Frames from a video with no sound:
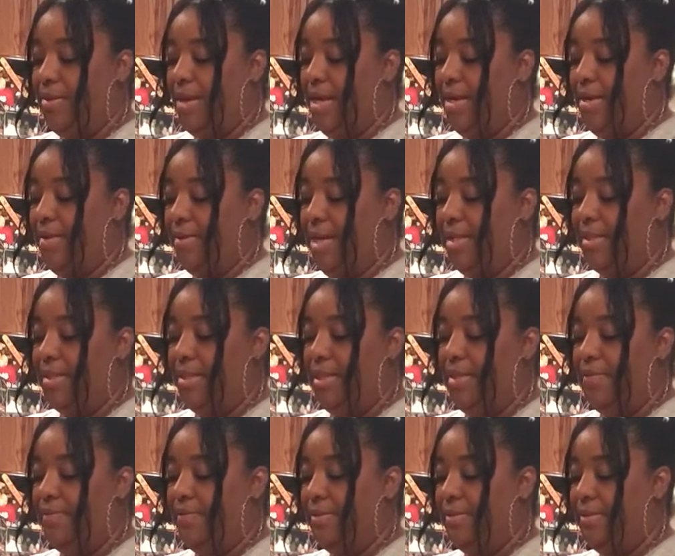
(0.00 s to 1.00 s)
I know not to
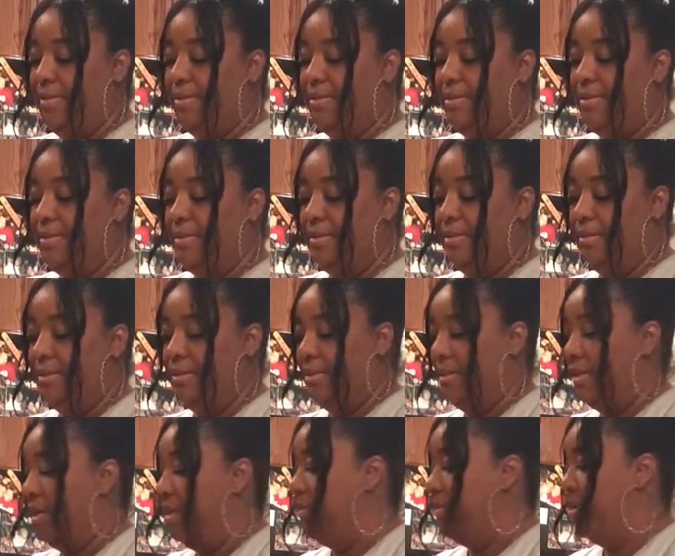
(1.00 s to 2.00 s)
even
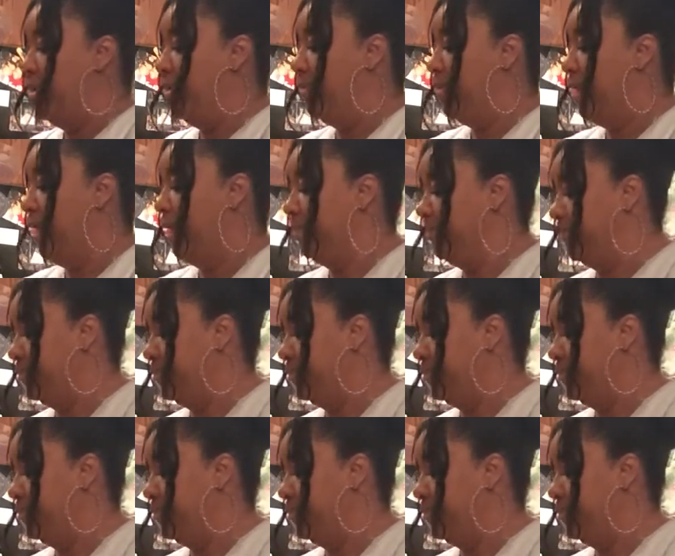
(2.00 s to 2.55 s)
come her way.